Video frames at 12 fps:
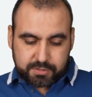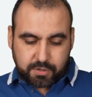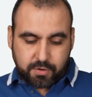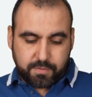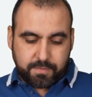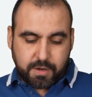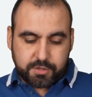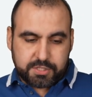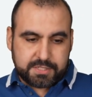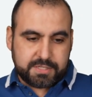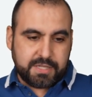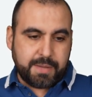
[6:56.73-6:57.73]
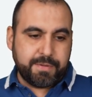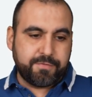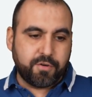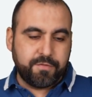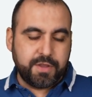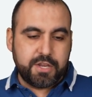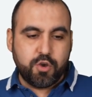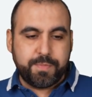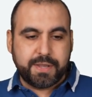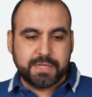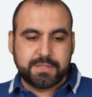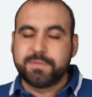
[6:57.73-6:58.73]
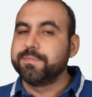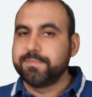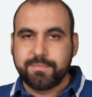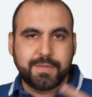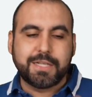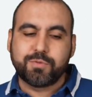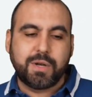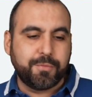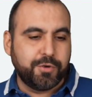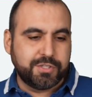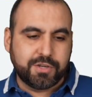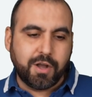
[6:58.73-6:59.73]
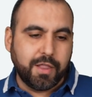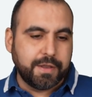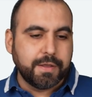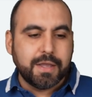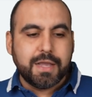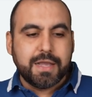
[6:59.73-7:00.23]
So I'll just name it for video because that's what I'm going to call it.